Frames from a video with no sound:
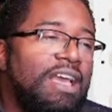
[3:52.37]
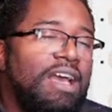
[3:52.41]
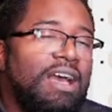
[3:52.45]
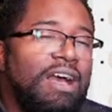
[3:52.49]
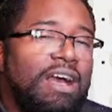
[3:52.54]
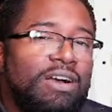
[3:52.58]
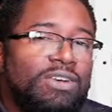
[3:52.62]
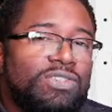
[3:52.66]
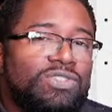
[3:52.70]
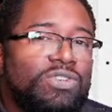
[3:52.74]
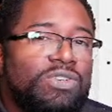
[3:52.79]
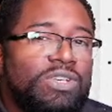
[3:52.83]

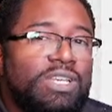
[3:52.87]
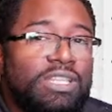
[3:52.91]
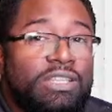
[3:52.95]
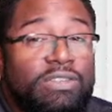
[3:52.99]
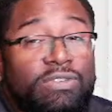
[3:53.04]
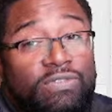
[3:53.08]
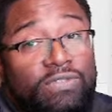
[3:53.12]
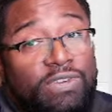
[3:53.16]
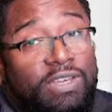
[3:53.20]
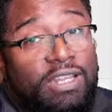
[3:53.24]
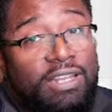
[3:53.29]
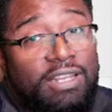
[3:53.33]
I also get the
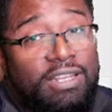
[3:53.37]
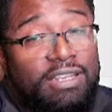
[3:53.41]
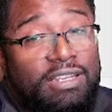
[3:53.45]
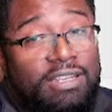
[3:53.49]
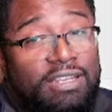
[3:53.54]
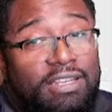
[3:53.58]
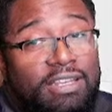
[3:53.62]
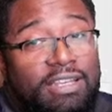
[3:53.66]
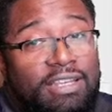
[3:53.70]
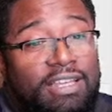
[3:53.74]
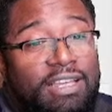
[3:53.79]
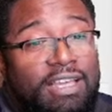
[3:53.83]
feeling
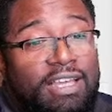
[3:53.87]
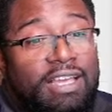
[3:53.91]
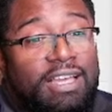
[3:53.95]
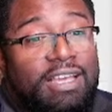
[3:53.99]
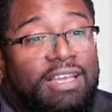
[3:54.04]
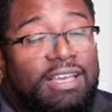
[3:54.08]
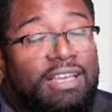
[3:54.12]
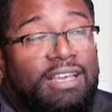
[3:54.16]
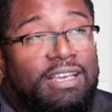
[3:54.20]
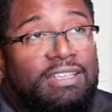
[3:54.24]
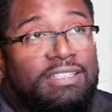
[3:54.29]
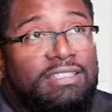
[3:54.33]

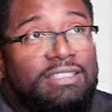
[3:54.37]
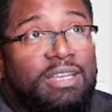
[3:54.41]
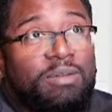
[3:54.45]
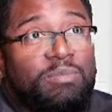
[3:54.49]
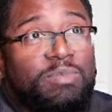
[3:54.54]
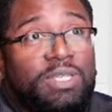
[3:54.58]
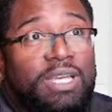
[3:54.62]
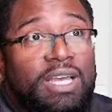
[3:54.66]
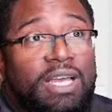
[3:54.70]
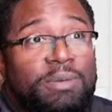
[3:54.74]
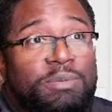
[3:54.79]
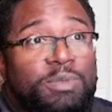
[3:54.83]

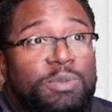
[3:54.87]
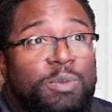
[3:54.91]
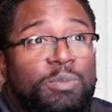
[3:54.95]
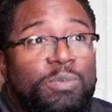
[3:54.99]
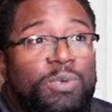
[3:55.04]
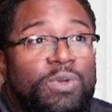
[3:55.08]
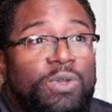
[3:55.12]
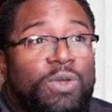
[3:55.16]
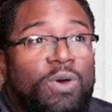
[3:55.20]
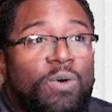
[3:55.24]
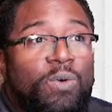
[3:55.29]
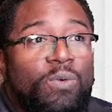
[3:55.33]
sometimes
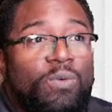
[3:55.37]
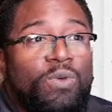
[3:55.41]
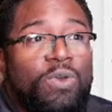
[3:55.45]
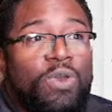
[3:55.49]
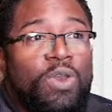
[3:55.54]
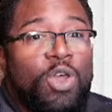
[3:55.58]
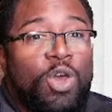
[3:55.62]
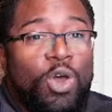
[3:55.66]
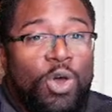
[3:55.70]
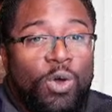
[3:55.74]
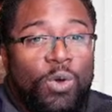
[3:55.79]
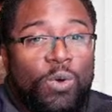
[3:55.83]
people don't
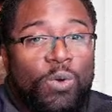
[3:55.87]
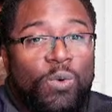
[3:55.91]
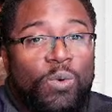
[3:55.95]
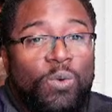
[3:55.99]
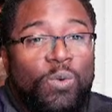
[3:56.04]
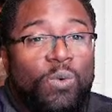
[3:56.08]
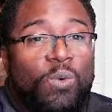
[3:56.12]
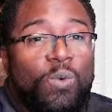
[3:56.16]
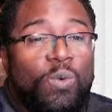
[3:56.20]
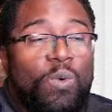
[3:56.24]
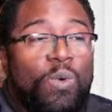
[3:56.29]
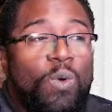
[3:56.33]

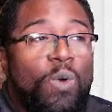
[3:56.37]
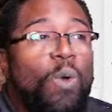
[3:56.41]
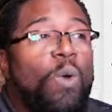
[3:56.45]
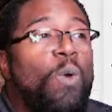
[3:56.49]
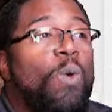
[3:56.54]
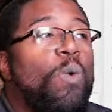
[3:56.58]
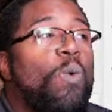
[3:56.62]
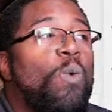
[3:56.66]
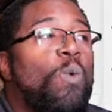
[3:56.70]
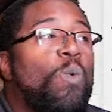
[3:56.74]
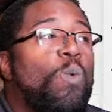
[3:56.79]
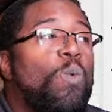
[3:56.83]
know
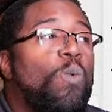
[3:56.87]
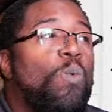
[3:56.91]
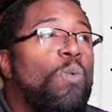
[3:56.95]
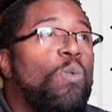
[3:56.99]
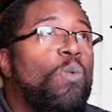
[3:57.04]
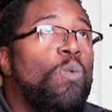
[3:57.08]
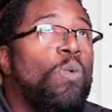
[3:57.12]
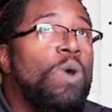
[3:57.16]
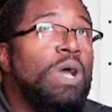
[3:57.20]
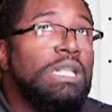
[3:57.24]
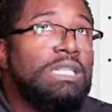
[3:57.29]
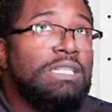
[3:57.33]

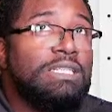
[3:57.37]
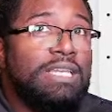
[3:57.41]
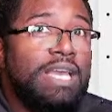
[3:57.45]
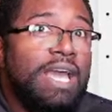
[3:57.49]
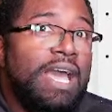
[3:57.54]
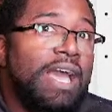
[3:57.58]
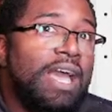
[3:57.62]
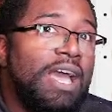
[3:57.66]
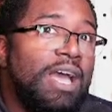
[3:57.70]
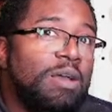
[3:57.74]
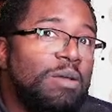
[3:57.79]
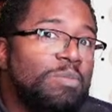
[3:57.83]
what
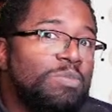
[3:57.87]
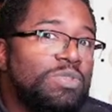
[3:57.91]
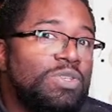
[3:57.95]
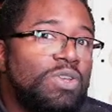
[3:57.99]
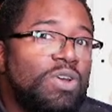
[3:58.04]
tabs